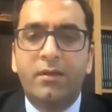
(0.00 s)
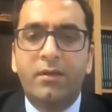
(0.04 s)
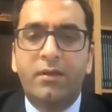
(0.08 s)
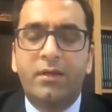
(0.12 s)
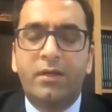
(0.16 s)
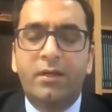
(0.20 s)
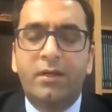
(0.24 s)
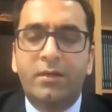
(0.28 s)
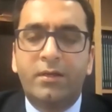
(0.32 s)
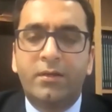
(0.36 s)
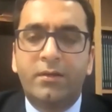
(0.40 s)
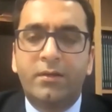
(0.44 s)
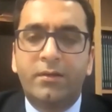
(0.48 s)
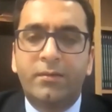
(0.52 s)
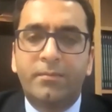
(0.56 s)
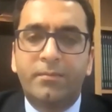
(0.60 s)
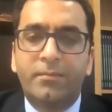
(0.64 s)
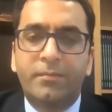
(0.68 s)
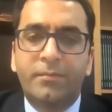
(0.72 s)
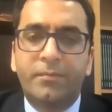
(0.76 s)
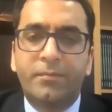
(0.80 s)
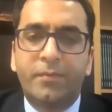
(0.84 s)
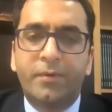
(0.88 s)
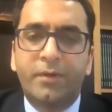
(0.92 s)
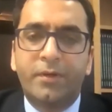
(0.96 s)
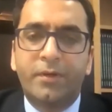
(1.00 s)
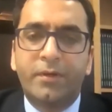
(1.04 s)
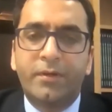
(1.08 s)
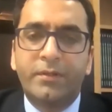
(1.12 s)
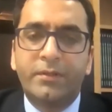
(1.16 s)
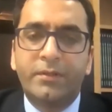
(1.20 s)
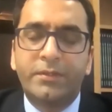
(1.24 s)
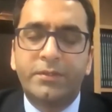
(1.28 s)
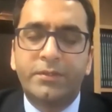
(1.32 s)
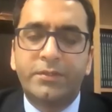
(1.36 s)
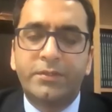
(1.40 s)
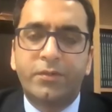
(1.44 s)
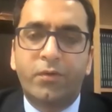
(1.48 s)
Uh, uh,
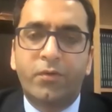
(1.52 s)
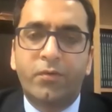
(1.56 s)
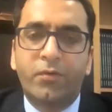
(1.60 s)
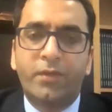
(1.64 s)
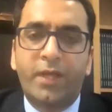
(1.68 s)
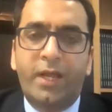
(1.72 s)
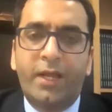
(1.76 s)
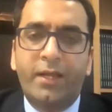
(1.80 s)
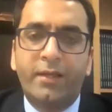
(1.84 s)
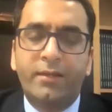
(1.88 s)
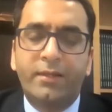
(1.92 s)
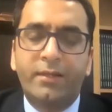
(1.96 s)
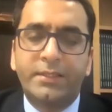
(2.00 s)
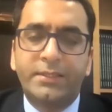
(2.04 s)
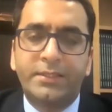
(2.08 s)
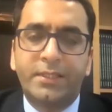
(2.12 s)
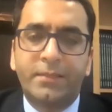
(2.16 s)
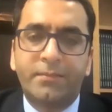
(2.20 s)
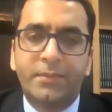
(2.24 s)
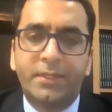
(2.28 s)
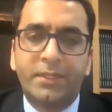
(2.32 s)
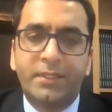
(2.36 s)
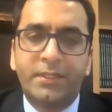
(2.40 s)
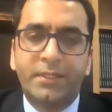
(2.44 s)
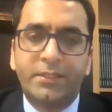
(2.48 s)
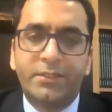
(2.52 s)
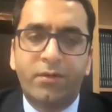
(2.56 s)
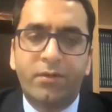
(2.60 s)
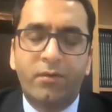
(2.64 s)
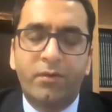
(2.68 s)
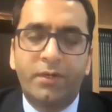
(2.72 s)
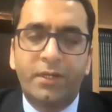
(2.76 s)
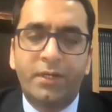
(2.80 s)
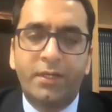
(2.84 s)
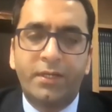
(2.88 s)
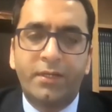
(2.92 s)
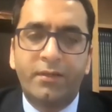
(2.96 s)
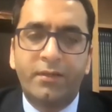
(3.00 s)
so that is something that's
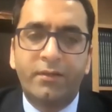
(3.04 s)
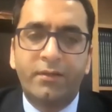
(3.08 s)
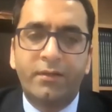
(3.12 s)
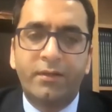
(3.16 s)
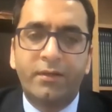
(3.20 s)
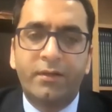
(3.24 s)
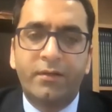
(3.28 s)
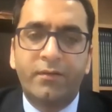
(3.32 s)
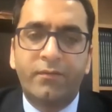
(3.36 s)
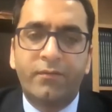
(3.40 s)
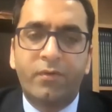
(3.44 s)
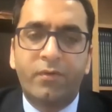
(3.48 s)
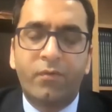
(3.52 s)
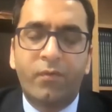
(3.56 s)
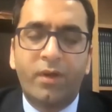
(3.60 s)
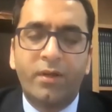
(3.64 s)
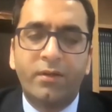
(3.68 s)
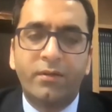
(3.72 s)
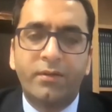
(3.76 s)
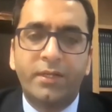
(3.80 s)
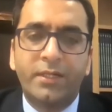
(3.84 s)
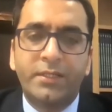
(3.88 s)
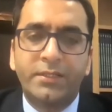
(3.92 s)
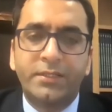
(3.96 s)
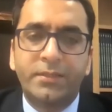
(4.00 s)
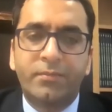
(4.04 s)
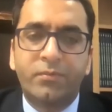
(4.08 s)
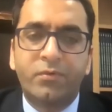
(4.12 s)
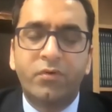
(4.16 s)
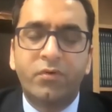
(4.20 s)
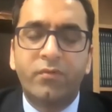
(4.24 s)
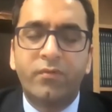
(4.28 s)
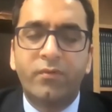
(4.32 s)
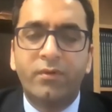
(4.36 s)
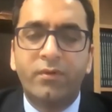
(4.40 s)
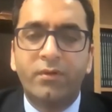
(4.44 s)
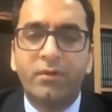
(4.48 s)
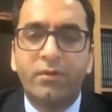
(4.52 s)
already for one there's
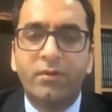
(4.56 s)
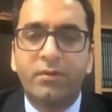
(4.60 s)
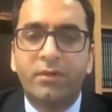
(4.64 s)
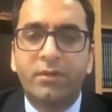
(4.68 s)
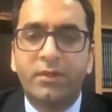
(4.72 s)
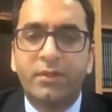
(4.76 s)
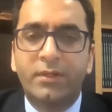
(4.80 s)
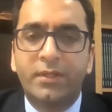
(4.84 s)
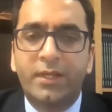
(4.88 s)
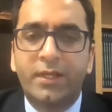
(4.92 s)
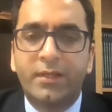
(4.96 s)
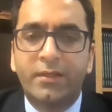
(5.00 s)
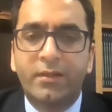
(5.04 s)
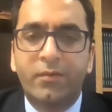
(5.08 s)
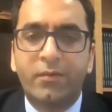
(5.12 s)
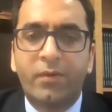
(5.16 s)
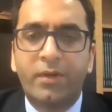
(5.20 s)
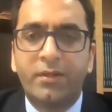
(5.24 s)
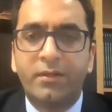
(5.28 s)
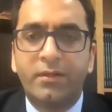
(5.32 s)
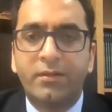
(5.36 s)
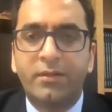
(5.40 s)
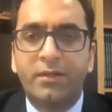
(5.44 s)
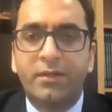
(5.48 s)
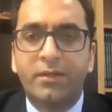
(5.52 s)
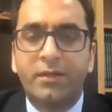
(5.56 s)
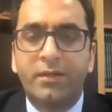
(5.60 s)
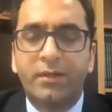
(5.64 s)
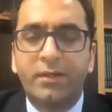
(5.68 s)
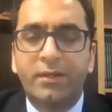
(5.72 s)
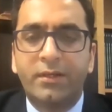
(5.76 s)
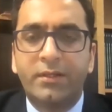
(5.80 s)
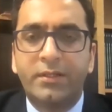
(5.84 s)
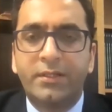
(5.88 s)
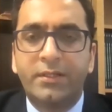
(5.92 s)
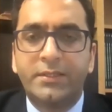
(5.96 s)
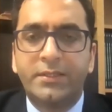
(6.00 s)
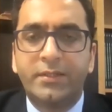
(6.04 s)
approval approval. The other one
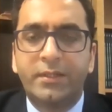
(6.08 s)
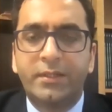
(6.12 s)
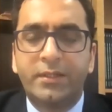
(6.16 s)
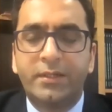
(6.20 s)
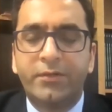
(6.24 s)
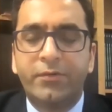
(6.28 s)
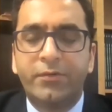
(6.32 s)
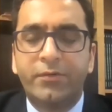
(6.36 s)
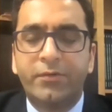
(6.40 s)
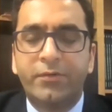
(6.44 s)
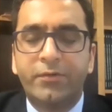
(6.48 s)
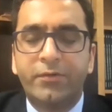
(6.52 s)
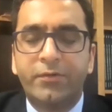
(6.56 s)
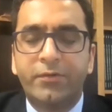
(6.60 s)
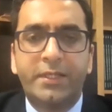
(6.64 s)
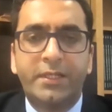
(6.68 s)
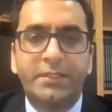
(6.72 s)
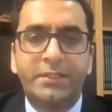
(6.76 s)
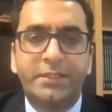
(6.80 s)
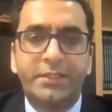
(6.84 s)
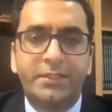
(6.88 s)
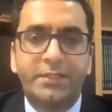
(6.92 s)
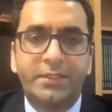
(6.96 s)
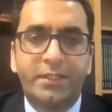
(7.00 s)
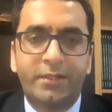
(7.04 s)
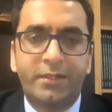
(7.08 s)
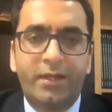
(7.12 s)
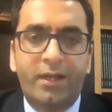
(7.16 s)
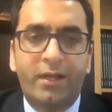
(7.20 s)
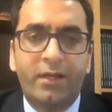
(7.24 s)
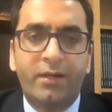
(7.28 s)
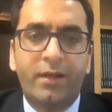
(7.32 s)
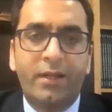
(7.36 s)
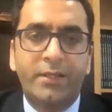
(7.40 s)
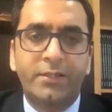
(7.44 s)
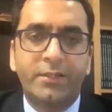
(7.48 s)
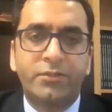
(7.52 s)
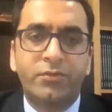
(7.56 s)
uh, is endorsement in the NCCN
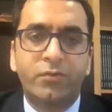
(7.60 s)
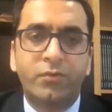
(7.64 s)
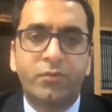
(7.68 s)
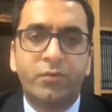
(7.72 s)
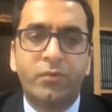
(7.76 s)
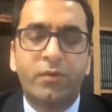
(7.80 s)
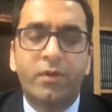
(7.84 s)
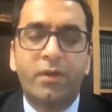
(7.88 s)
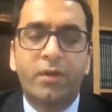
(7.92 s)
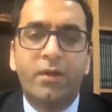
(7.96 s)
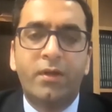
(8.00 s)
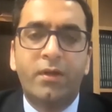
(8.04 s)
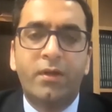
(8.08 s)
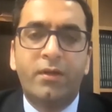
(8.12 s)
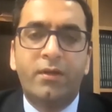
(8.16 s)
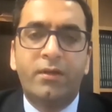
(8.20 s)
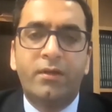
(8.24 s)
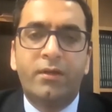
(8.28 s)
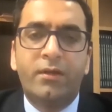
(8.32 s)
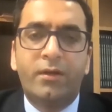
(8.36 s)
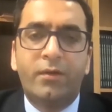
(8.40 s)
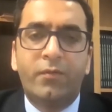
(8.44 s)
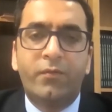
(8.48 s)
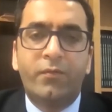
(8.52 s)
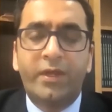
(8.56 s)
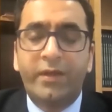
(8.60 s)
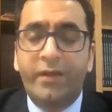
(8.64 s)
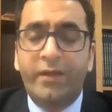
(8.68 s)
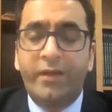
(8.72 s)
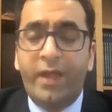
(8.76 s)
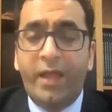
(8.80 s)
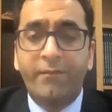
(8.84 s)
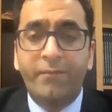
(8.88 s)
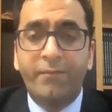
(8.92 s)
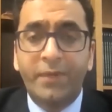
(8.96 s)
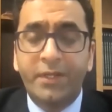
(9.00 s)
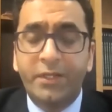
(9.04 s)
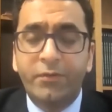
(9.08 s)
guidelines, who uh, we
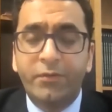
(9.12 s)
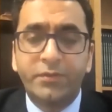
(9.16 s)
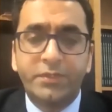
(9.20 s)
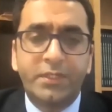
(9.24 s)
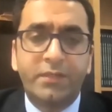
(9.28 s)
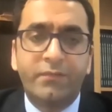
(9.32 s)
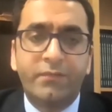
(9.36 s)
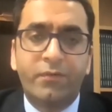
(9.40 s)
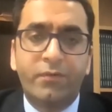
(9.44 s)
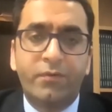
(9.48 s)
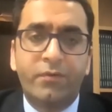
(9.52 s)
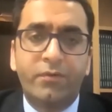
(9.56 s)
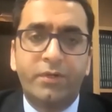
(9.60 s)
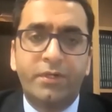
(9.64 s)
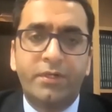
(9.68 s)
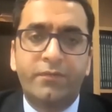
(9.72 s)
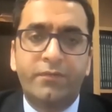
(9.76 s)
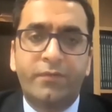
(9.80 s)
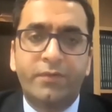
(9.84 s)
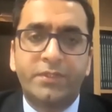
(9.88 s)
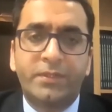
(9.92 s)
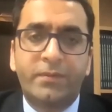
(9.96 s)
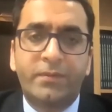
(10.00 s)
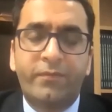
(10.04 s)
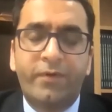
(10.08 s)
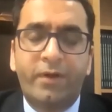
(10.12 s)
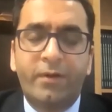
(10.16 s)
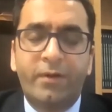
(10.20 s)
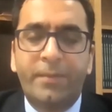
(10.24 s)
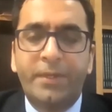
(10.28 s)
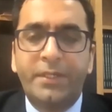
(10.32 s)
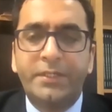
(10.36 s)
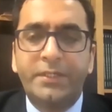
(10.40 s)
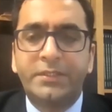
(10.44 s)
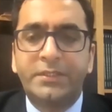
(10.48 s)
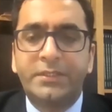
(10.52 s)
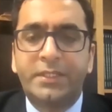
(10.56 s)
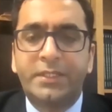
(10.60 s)
have been using for it for some of our
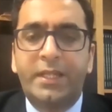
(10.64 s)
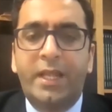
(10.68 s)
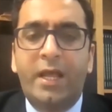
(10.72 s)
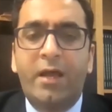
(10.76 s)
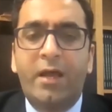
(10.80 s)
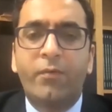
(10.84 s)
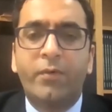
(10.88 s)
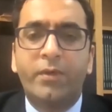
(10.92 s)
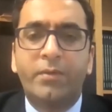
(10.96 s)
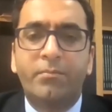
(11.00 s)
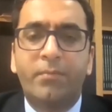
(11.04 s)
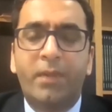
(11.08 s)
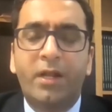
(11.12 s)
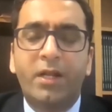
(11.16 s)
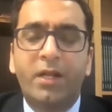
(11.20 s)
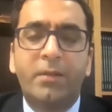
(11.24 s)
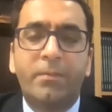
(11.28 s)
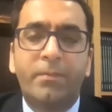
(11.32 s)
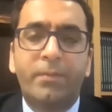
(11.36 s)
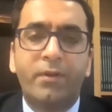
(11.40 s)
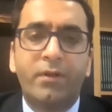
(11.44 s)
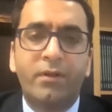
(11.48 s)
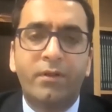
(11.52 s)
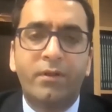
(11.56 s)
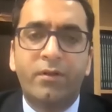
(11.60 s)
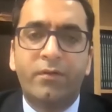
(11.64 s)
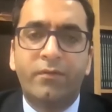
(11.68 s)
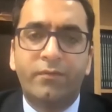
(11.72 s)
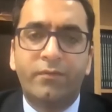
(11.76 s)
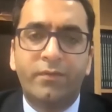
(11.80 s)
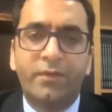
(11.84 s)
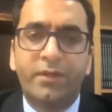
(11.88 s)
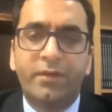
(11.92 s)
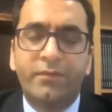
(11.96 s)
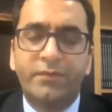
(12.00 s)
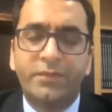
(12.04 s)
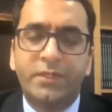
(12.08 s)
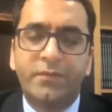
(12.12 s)
patients. And now with multiple of
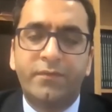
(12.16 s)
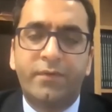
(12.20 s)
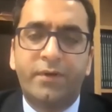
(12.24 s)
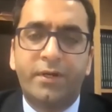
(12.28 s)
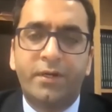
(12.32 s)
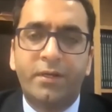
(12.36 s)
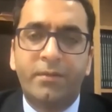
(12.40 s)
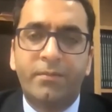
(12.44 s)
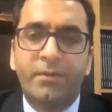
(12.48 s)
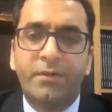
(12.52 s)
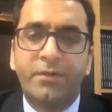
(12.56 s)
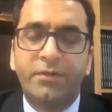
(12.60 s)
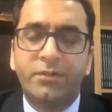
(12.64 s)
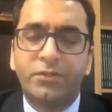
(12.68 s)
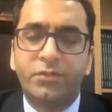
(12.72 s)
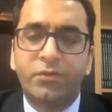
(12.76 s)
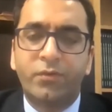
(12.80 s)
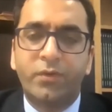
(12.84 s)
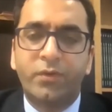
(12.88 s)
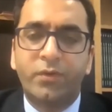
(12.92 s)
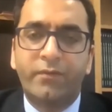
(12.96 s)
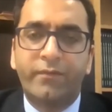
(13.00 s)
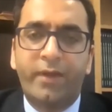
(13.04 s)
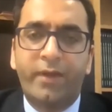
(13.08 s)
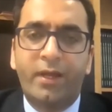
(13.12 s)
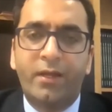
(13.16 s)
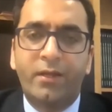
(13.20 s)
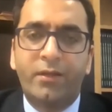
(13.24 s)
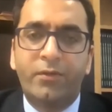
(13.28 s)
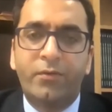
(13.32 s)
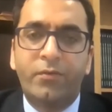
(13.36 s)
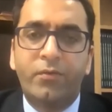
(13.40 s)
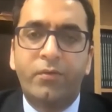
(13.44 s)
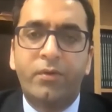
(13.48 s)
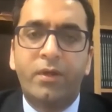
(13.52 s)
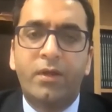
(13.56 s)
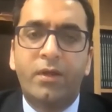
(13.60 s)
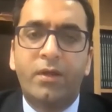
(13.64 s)
the FGFR inhibitors showing
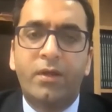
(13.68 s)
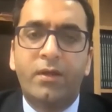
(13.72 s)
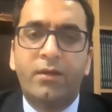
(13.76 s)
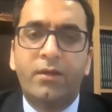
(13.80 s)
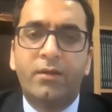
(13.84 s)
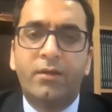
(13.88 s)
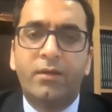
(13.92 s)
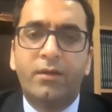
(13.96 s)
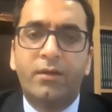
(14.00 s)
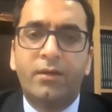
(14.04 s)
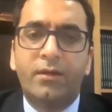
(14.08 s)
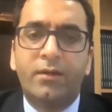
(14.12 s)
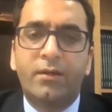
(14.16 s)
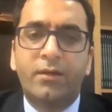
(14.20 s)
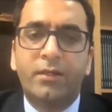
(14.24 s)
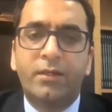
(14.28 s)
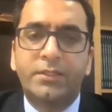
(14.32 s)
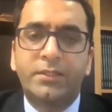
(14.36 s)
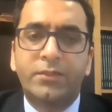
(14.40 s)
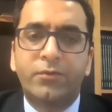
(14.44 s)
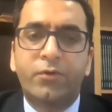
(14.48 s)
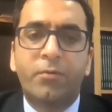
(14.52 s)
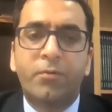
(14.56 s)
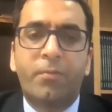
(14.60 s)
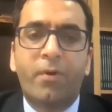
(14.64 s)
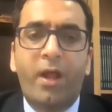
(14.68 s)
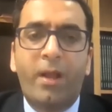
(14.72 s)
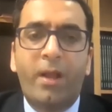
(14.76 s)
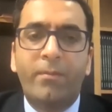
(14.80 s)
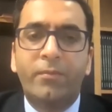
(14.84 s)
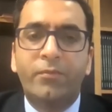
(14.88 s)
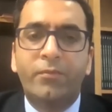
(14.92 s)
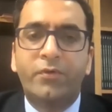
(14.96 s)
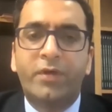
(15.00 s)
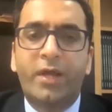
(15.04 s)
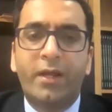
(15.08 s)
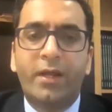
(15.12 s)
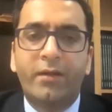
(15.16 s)
value, uh, it's a good
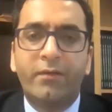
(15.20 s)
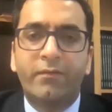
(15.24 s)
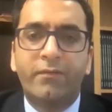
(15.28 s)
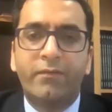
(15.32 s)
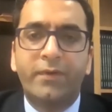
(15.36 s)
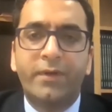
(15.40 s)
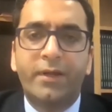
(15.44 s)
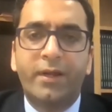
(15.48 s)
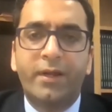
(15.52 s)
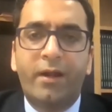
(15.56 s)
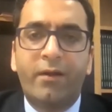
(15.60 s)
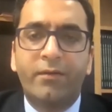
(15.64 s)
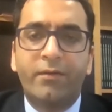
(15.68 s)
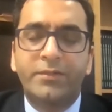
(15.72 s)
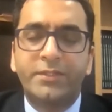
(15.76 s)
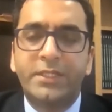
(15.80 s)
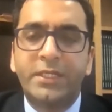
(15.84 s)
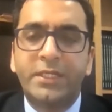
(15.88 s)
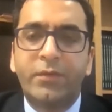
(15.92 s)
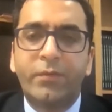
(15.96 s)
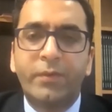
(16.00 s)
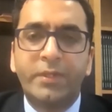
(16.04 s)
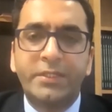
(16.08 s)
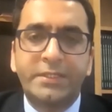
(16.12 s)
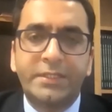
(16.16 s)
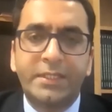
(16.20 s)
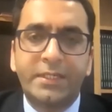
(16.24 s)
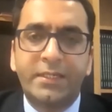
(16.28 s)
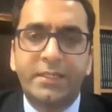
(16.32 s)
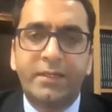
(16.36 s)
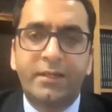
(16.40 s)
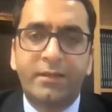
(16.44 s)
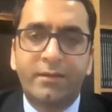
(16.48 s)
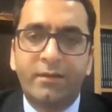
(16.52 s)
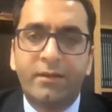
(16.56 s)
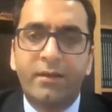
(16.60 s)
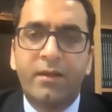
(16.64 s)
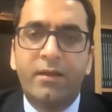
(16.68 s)
problem to kind of figure out
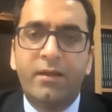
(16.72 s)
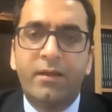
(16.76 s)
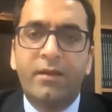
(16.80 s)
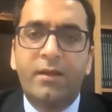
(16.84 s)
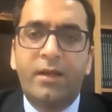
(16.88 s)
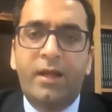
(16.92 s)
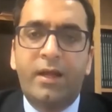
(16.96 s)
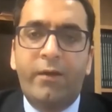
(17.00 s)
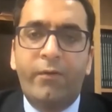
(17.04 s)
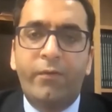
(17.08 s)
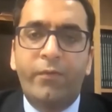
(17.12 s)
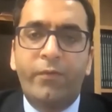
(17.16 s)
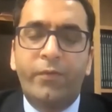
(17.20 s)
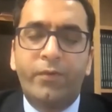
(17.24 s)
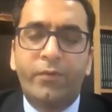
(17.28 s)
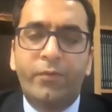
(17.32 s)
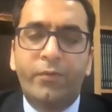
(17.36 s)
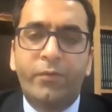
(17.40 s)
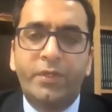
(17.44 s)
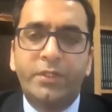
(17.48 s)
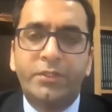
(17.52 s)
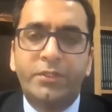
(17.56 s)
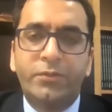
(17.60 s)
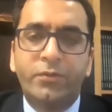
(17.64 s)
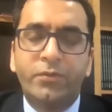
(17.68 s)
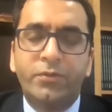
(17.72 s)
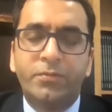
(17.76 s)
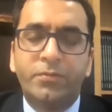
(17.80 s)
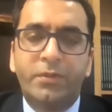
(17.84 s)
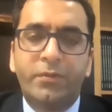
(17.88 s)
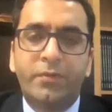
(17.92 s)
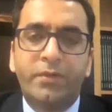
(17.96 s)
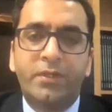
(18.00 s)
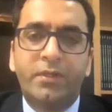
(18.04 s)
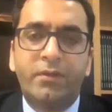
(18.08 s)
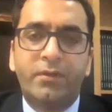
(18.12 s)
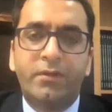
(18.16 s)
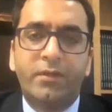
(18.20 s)
sequencing and how would we choose
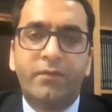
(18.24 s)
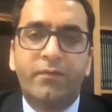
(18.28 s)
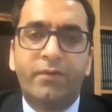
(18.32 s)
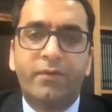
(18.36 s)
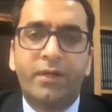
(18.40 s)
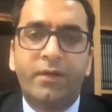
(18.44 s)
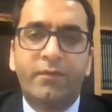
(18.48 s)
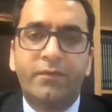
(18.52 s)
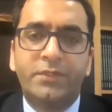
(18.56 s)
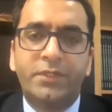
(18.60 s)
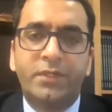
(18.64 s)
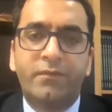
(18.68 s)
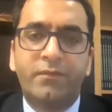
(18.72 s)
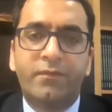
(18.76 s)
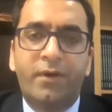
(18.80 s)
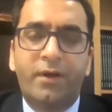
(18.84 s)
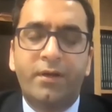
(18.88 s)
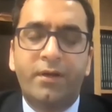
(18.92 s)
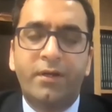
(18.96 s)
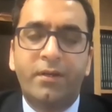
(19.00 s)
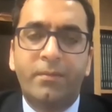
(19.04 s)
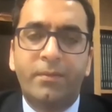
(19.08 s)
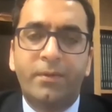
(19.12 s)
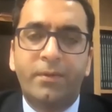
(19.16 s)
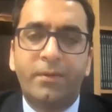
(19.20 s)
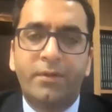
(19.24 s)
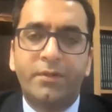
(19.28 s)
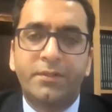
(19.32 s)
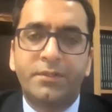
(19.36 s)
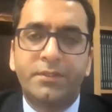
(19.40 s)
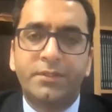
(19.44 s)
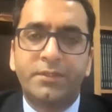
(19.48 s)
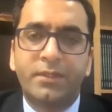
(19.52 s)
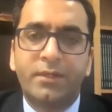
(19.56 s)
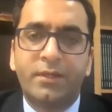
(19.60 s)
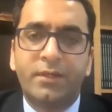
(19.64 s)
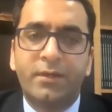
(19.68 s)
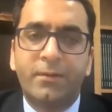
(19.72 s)
between the different FGFR inhibitors.